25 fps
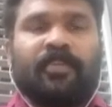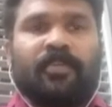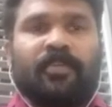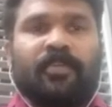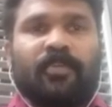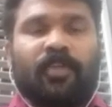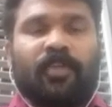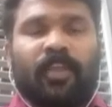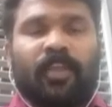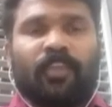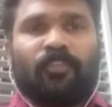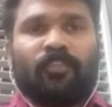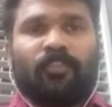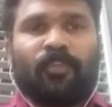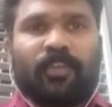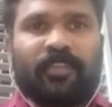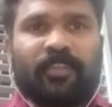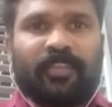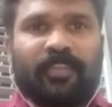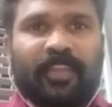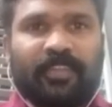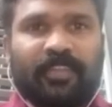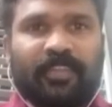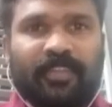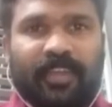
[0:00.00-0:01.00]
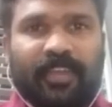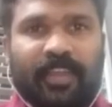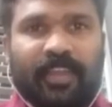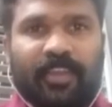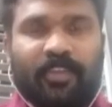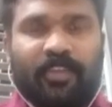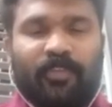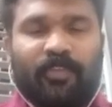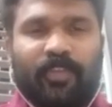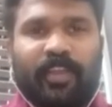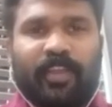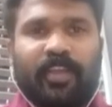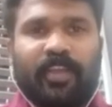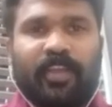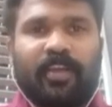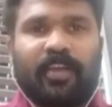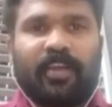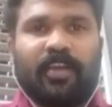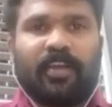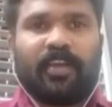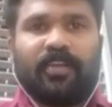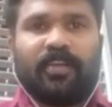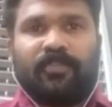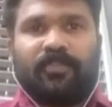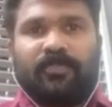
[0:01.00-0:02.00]
Okay, students, yesterday we
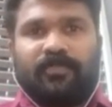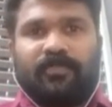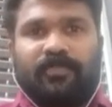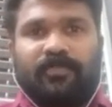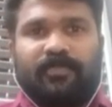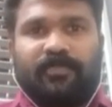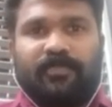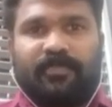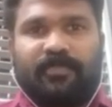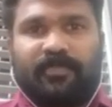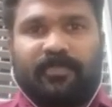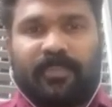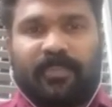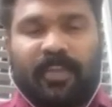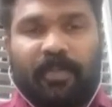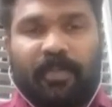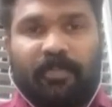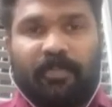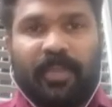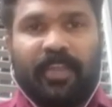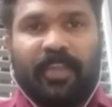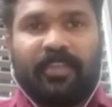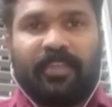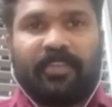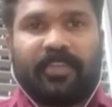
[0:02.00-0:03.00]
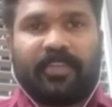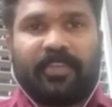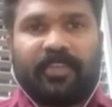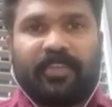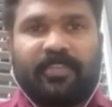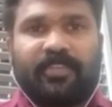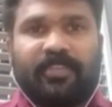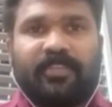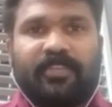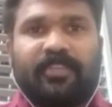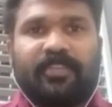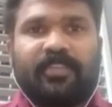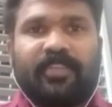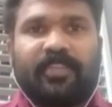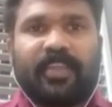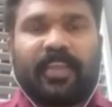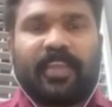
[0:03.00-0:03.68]
have completed the